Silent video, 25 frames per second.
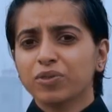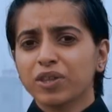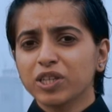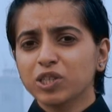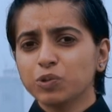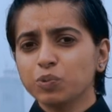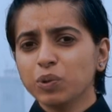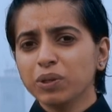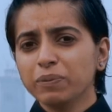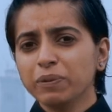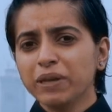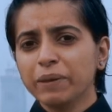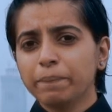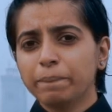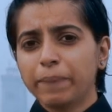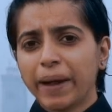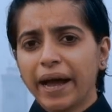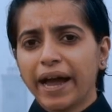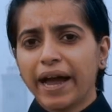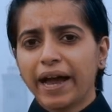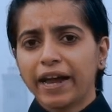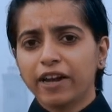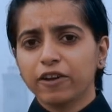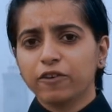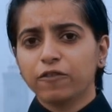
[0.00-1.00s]
this will be
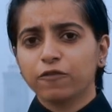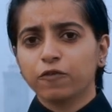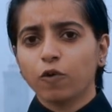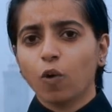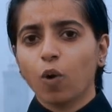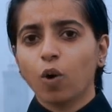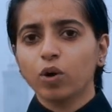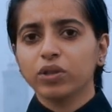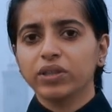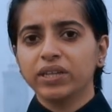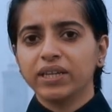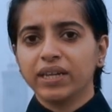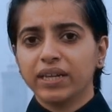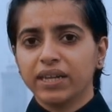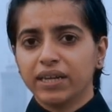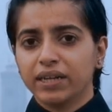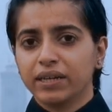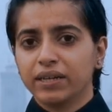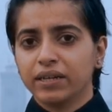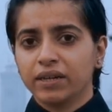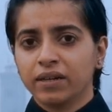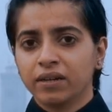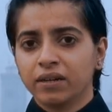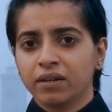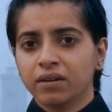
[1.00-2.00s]
bad for the
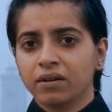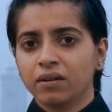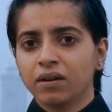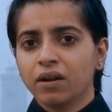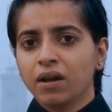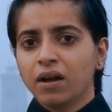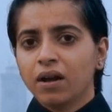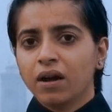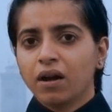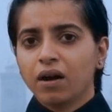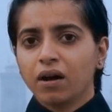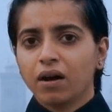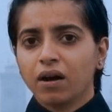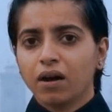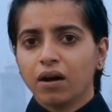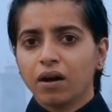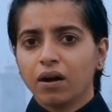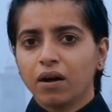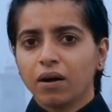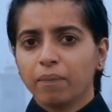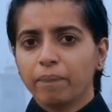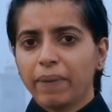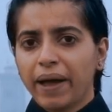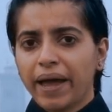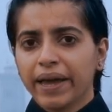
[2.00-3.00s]
Indian
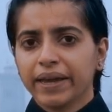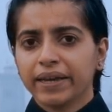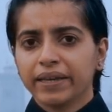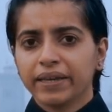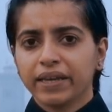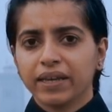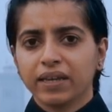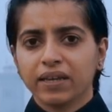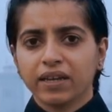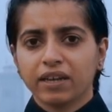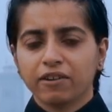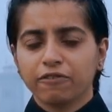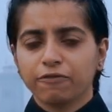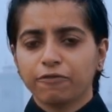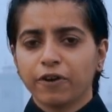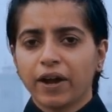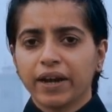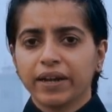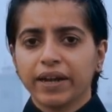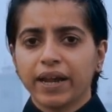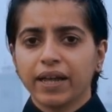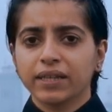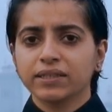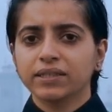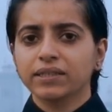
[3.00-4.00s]
banking and
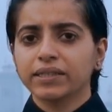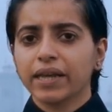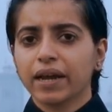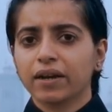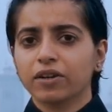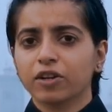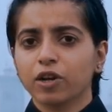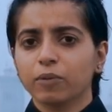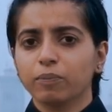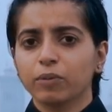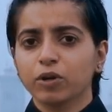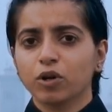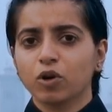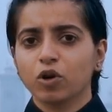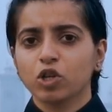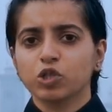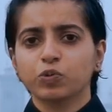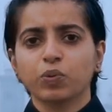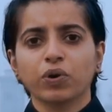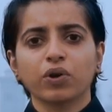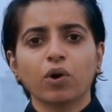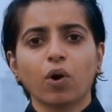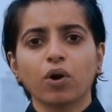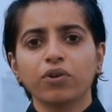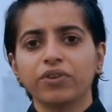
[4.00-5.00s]
finance sector,
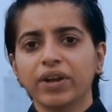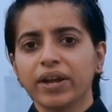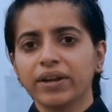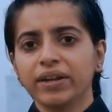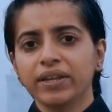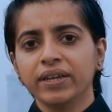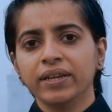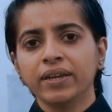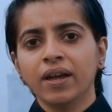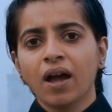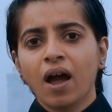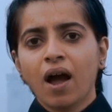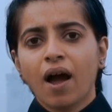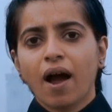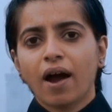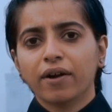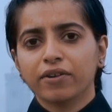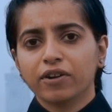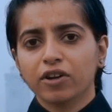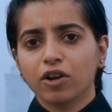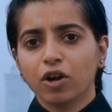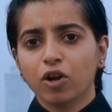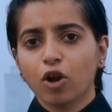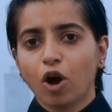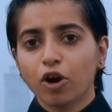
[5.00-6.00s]
because we're already
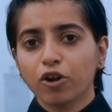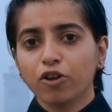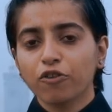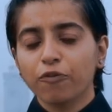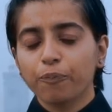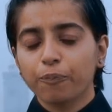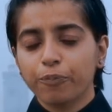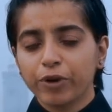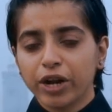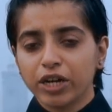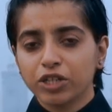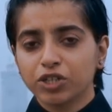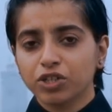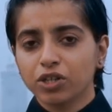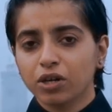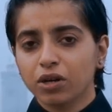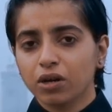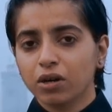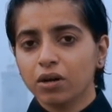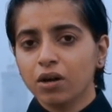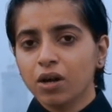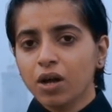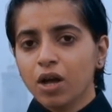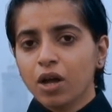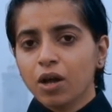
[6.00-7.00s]
under a lot of
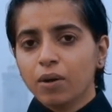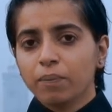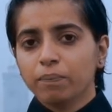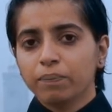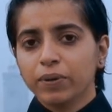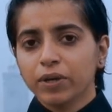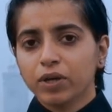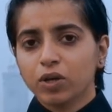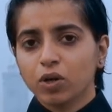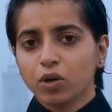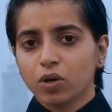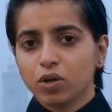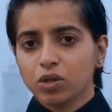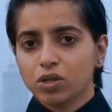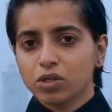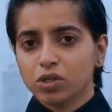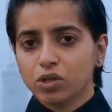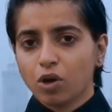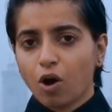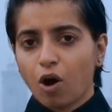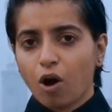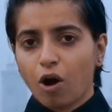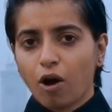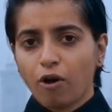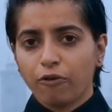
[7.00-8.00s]
pressure
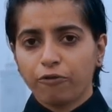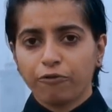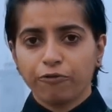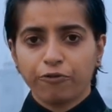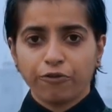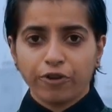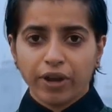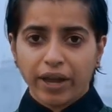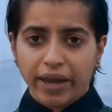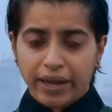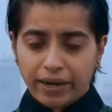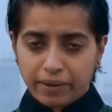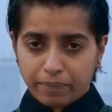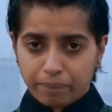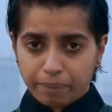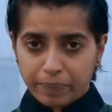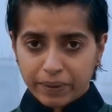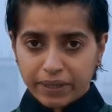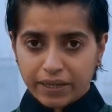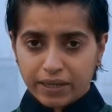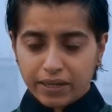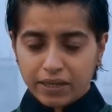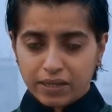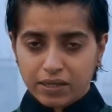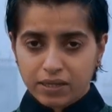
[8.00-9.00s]
because of
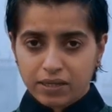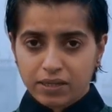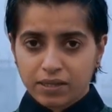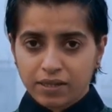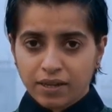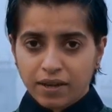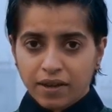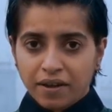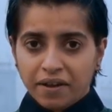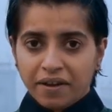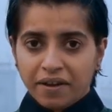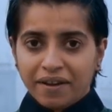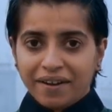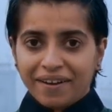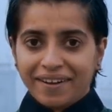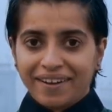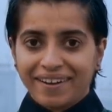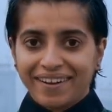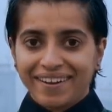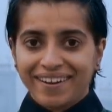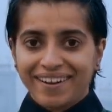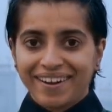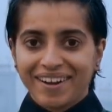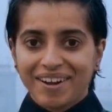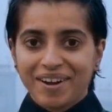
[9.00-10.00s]
NPAs.
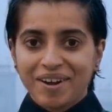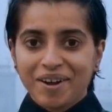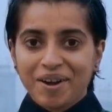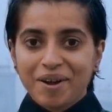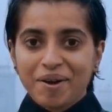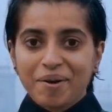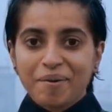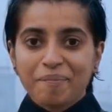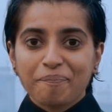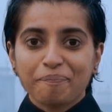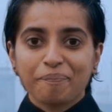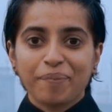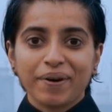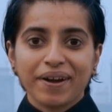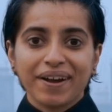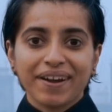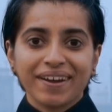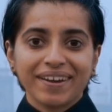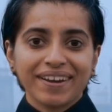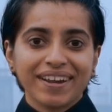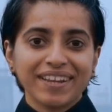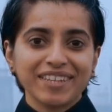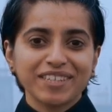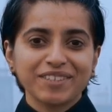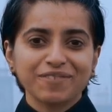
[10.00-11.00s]

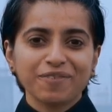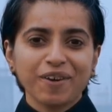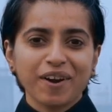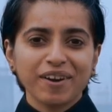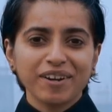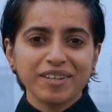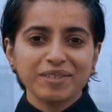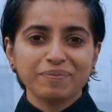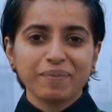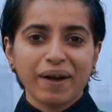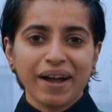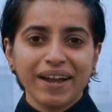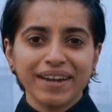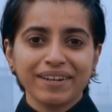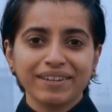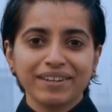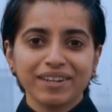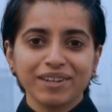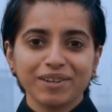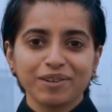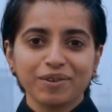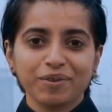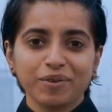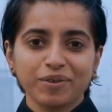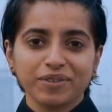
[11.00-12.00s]
But as far as my
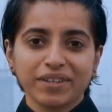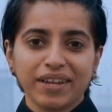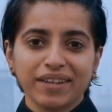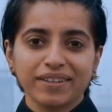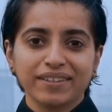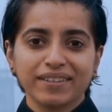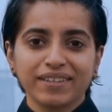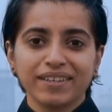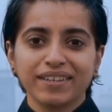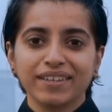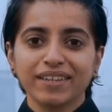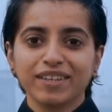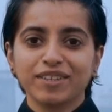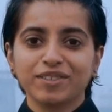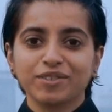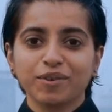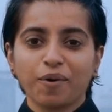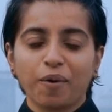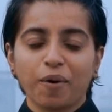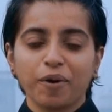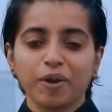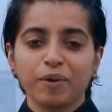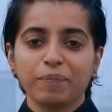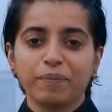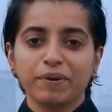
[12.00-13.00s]
take goes, I think it's
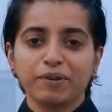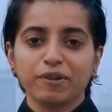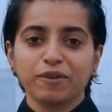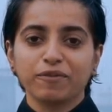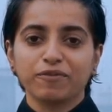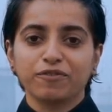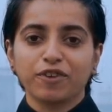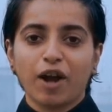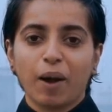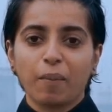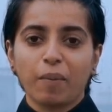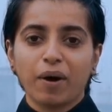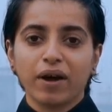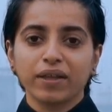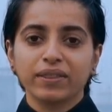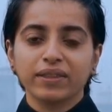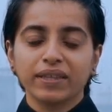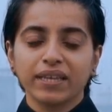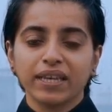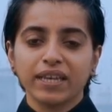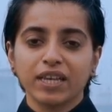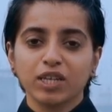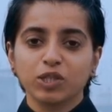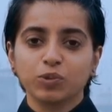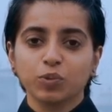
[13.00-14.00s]
all a bit of drama.
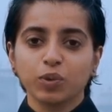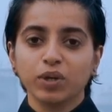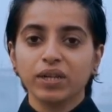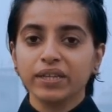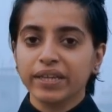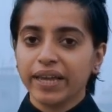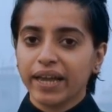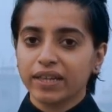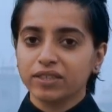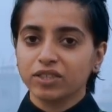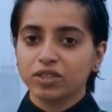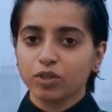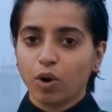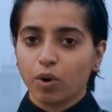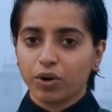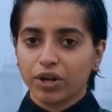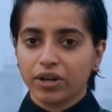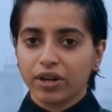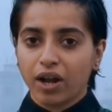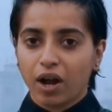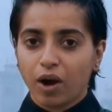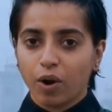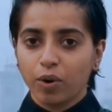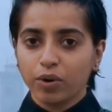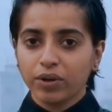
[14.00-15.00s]
Things will get
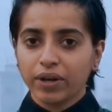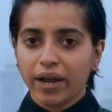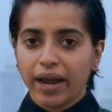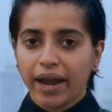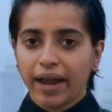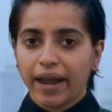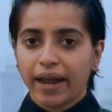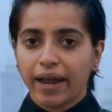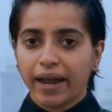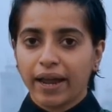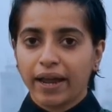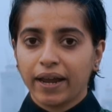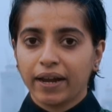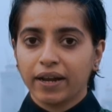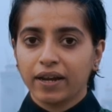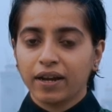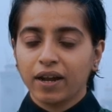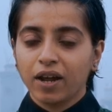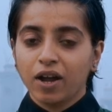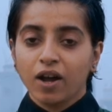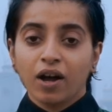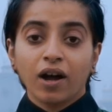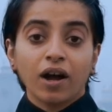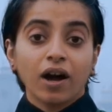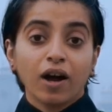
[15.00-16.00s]
sorted out. And
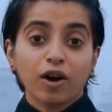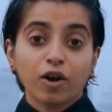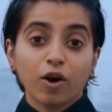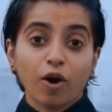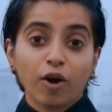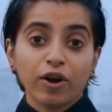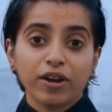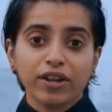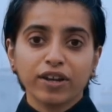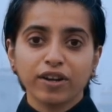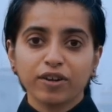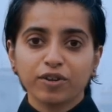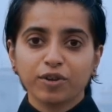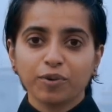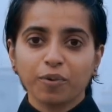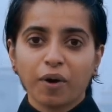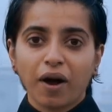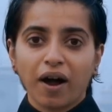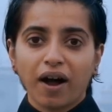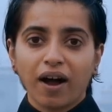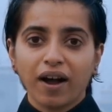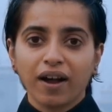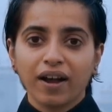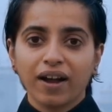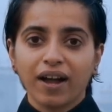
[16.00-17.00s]
according to
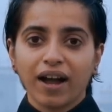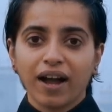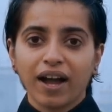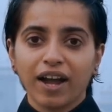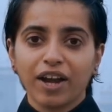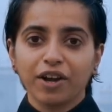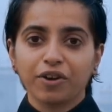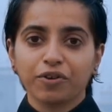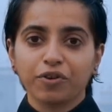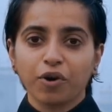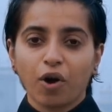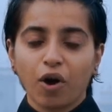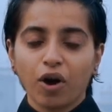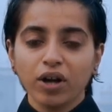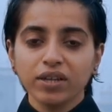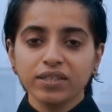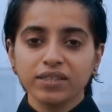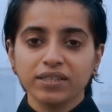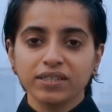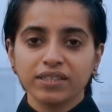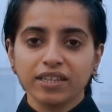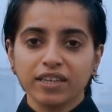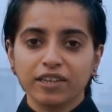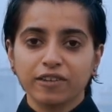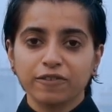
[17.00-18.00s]
our guy
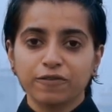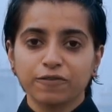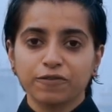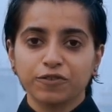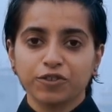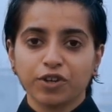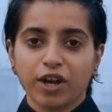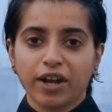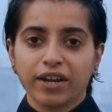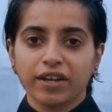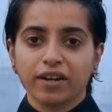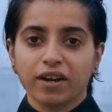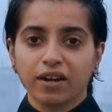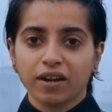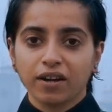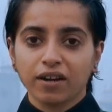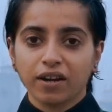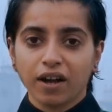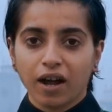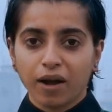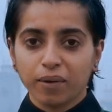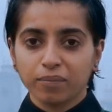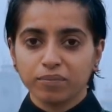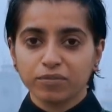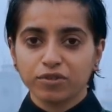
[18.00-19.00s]
Ross, if China
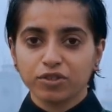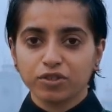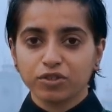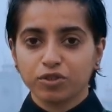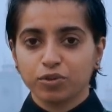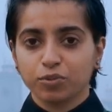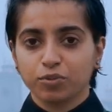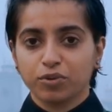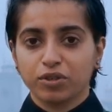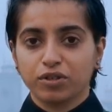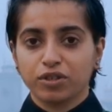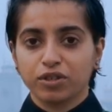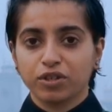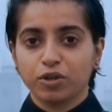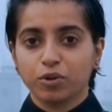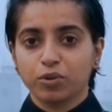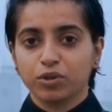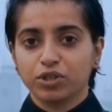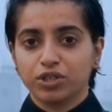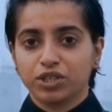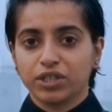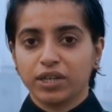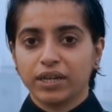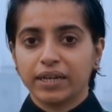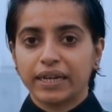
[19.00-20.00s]
comes to the
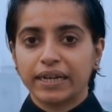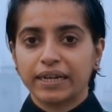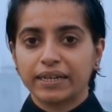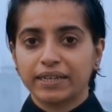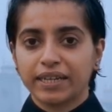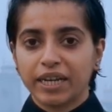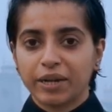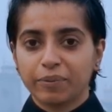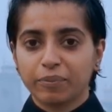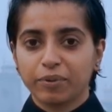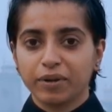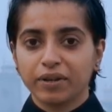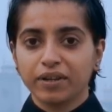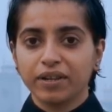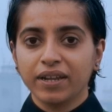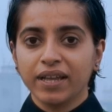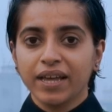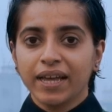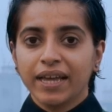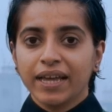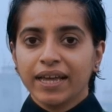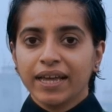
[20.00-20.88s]
negotiating table,